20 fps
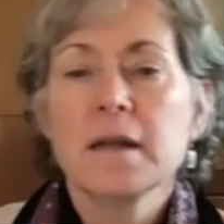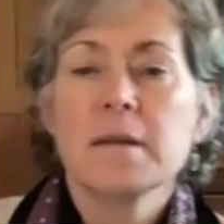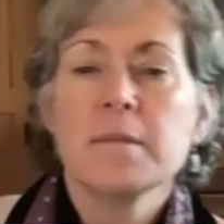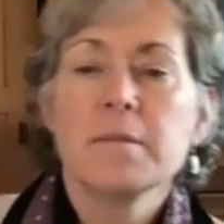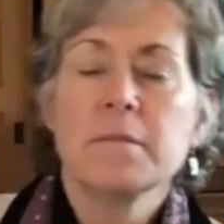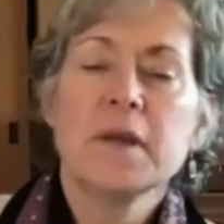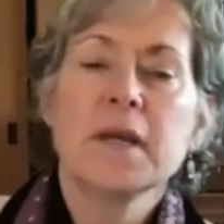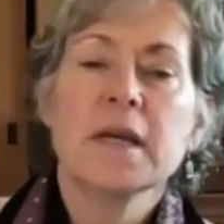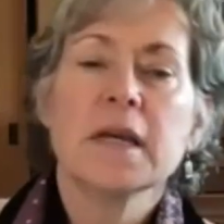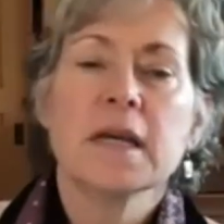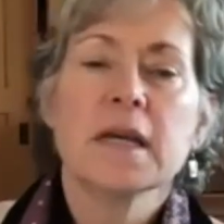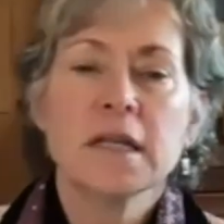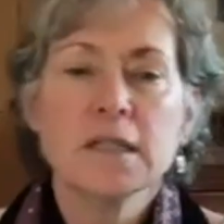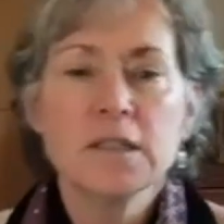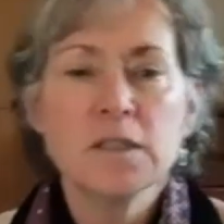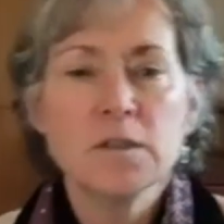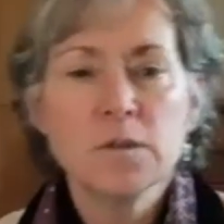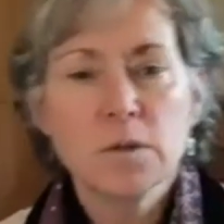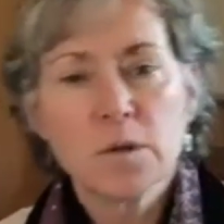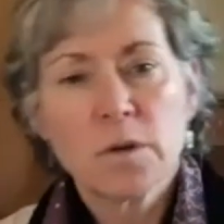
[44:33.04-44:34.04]

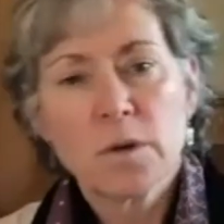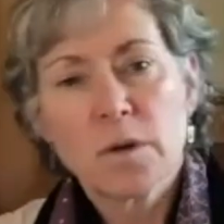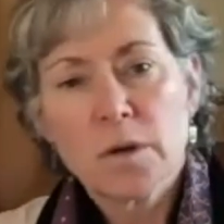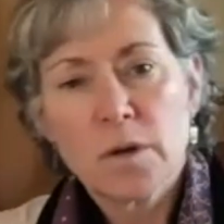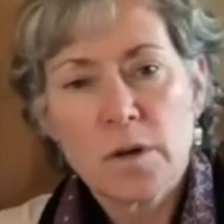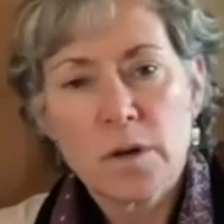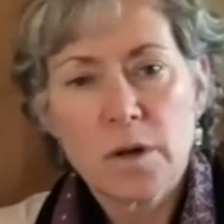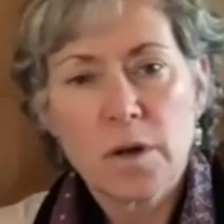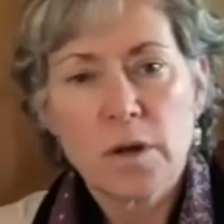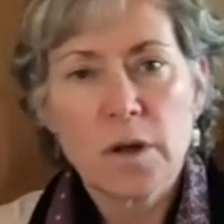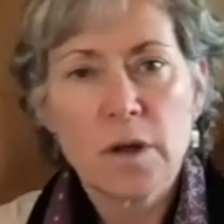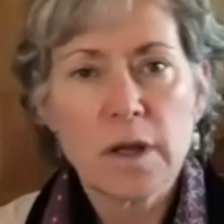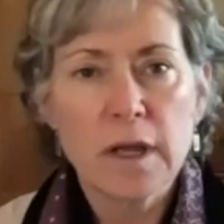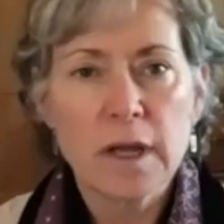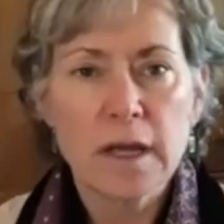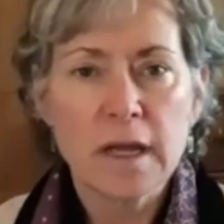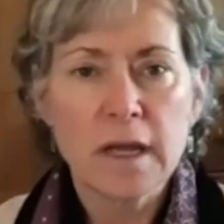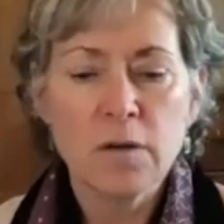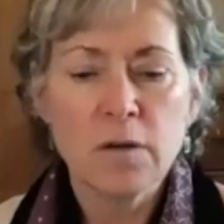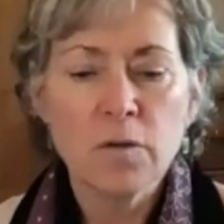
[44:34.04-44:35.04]
Because
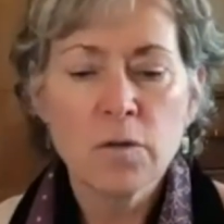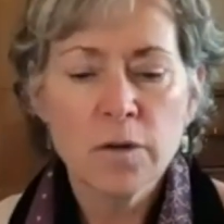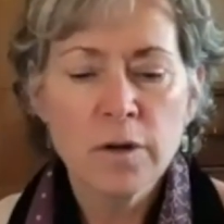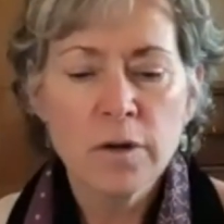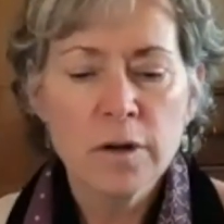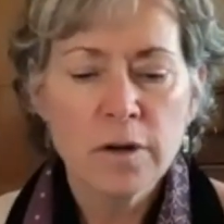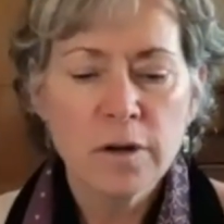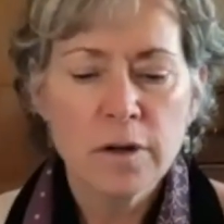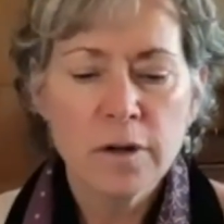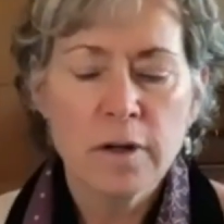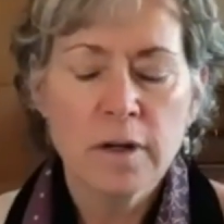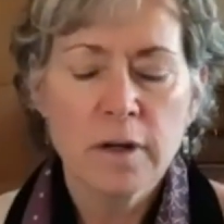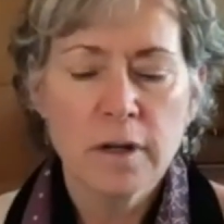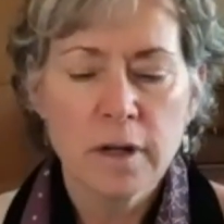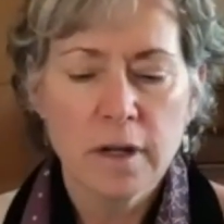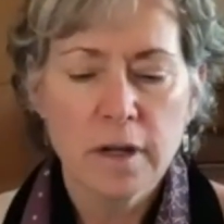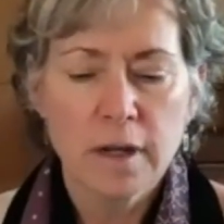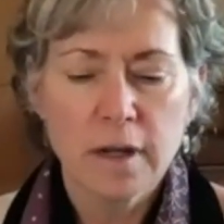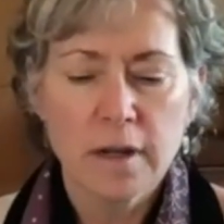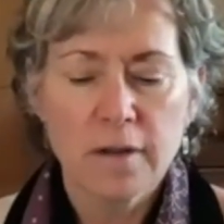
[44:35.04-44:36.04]
in order
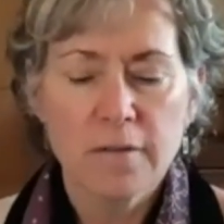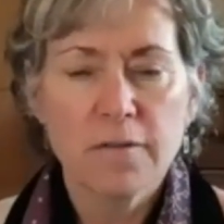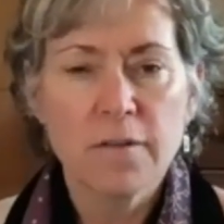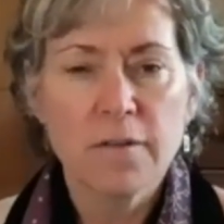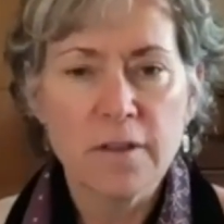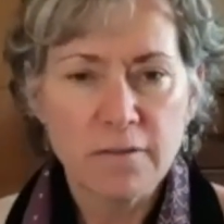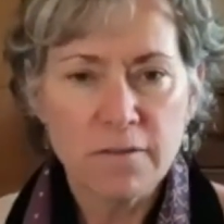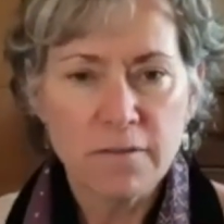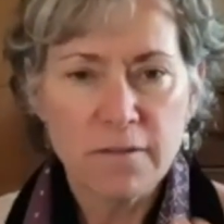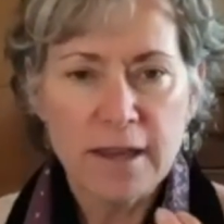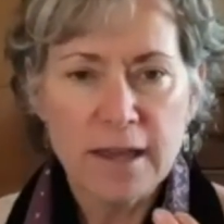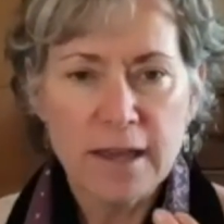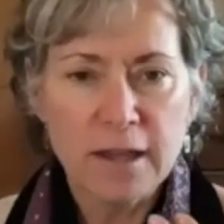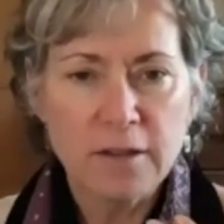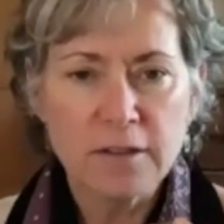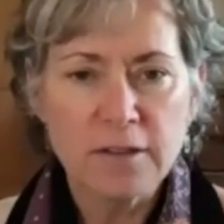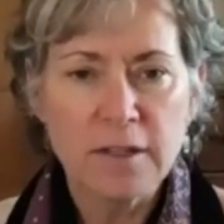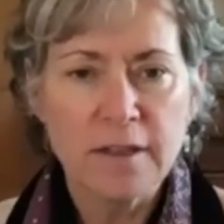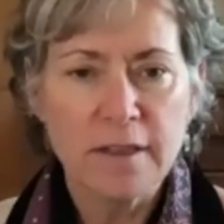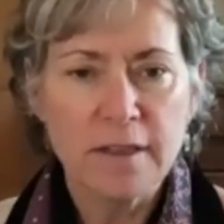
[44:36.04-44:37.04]
for the
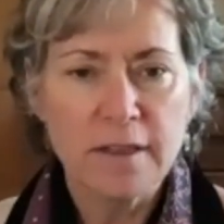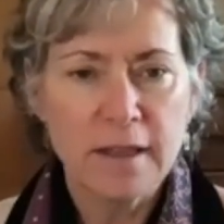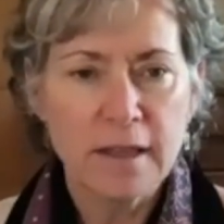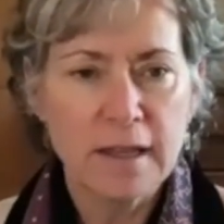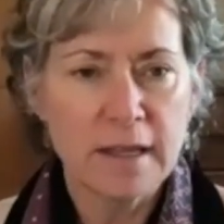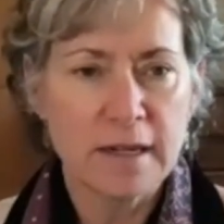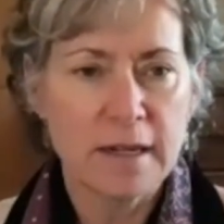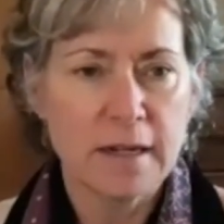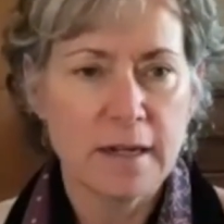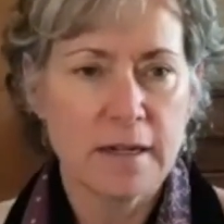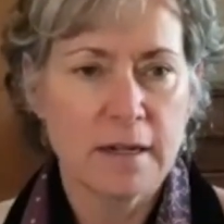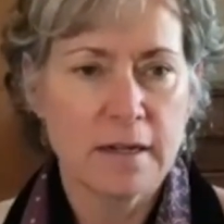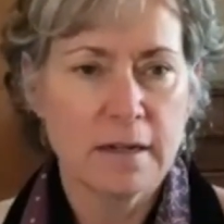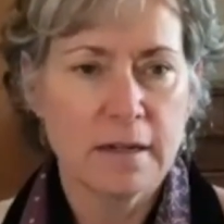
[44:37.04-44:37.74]
veil to thin,